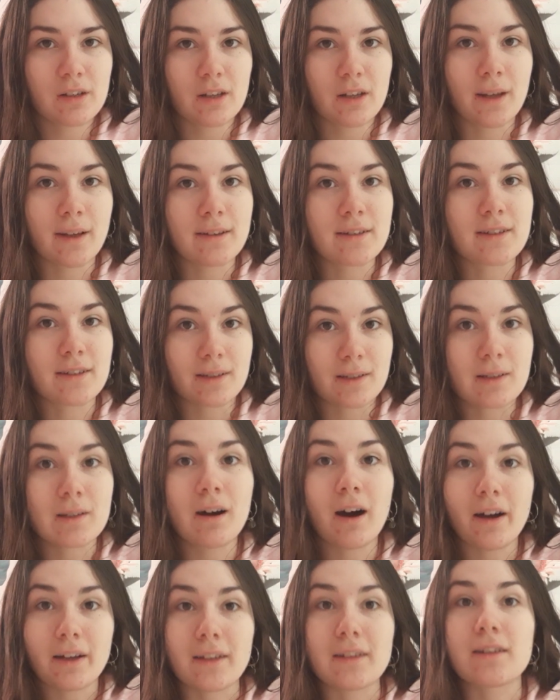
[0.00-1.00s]
in
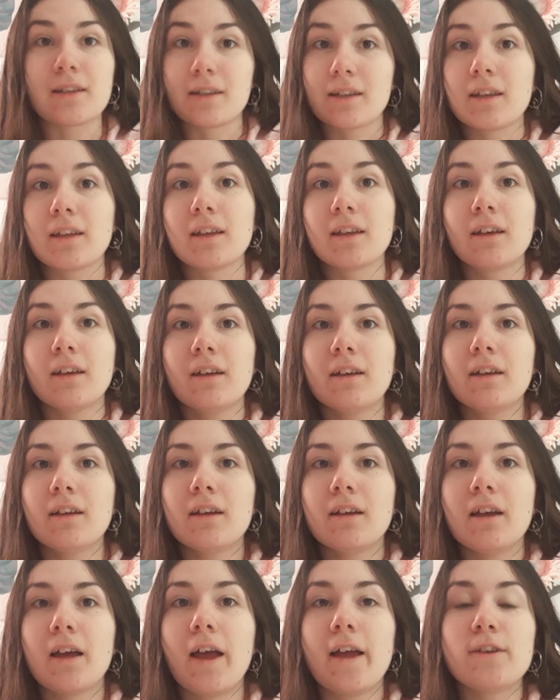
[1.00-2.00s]
society,
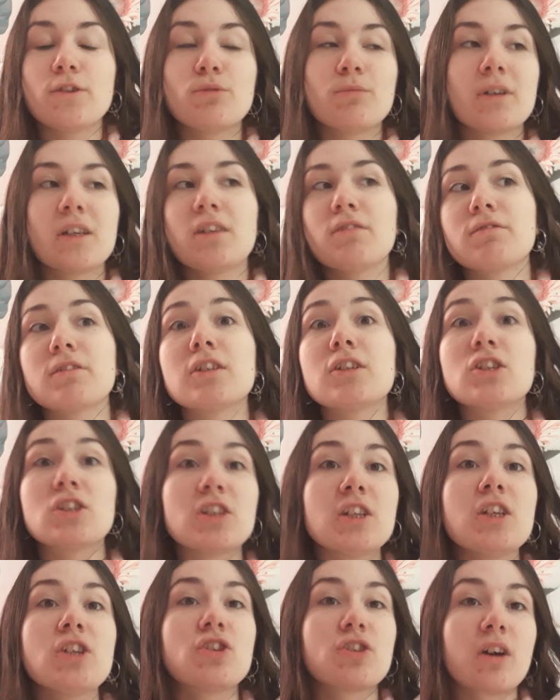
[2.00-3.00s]
and you may even
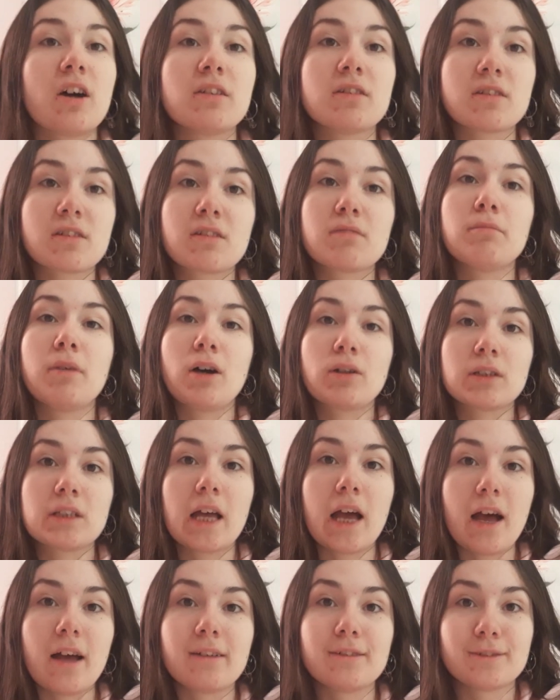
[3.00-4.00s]
teach others about
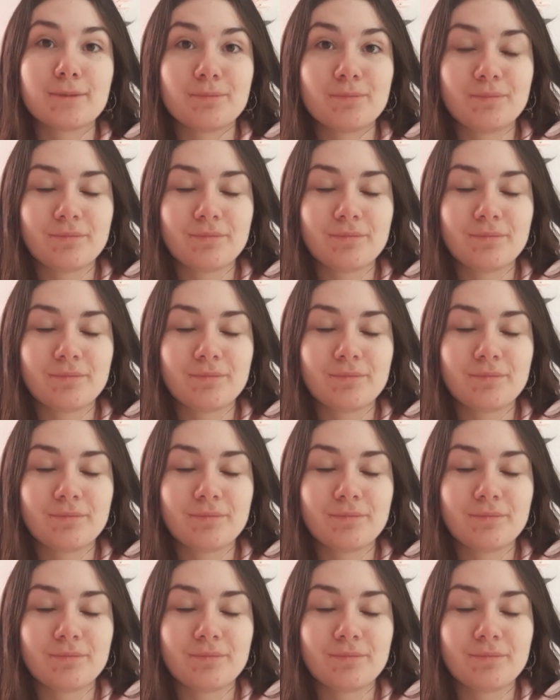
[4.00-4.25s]
that.